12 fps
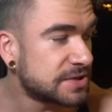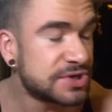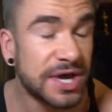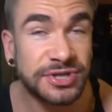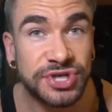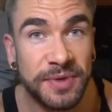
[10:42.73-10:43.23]

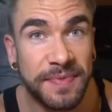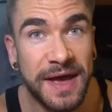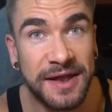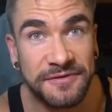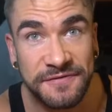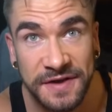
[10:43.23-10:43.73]
ketchup,
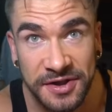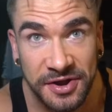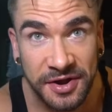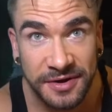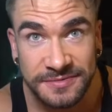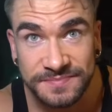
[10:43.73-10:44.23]
and
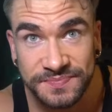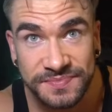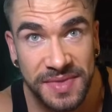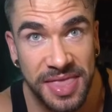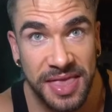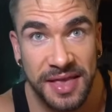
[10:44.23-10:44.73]
vinegar,
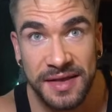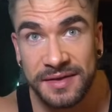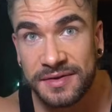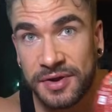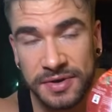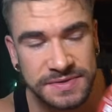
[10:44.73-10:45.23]

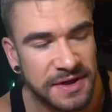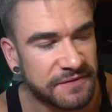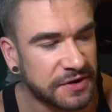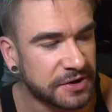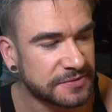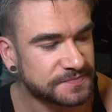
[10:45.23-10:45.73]
or not
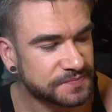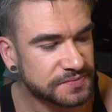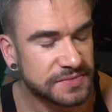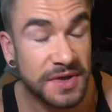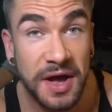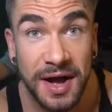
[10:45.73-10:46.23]
vinegar,
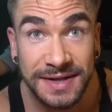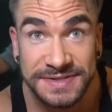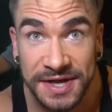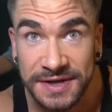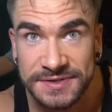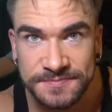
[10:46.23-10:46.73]
hot
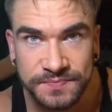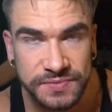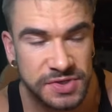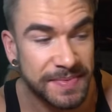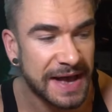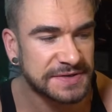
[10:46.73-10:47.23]
sauce,
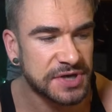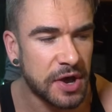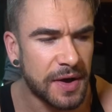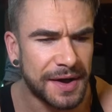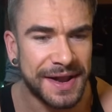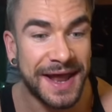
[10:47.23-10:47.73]

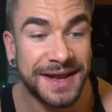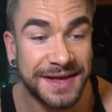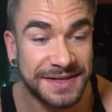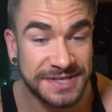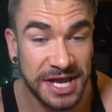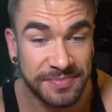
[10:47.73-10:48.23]
Tabasco, on any
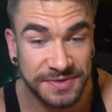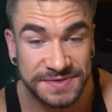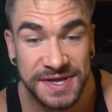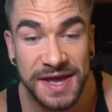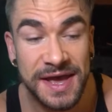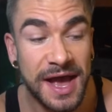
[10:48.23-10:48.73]
of the
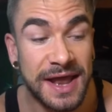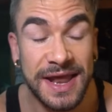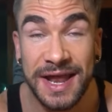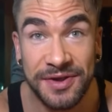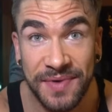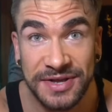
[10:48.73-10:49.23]
tables in
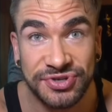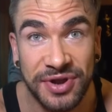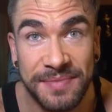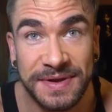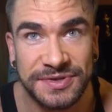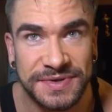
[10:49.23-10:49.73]
any
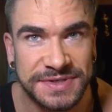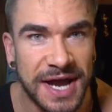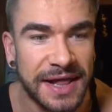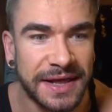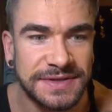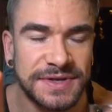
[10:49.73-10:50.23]
restaurant I've been to in
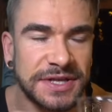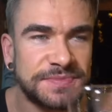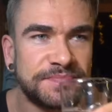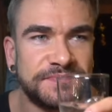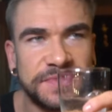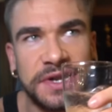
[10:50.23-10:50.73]
Thailand. So that's,
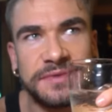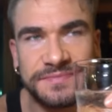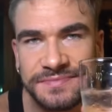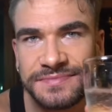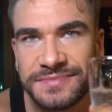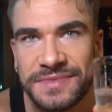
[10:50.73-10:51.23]
you know,
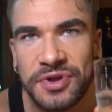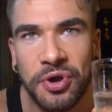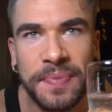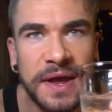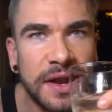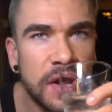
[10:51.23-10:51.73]

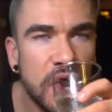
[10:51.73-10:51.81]
European.